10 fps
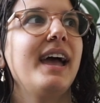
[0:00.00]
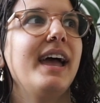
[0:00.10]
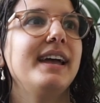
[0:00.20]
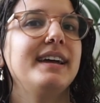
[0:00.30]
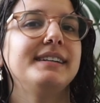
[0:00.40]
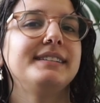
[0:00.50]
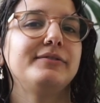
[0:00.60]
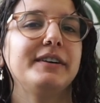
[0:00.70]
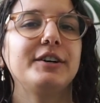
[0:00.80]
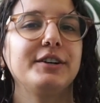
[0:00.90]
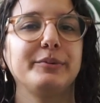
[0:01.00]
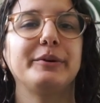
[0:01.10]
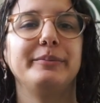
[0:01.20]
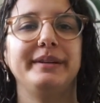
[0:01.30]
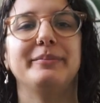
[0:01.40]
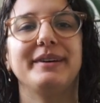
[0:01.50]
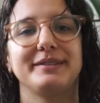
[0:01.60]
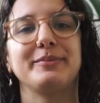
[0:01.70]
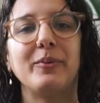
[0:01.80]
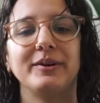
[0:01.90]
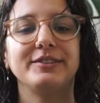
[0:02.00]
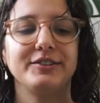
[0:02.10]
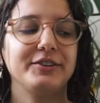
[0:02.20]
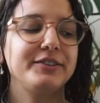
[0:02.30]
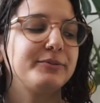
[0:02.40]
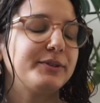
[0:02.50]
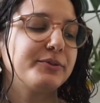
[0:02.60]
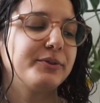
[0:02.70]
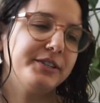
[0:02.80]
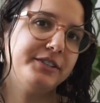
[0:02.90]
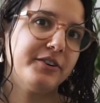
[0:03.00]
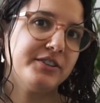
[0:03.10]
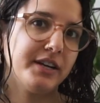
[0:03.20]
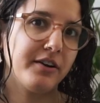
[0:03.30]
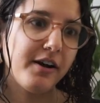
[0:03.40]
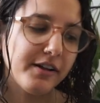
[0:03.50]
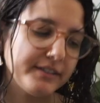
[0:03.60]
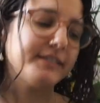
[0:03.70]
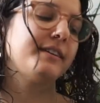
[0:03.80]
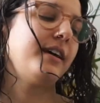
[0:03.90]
And figured it wouldn't be the best moment to show you which yarns I got.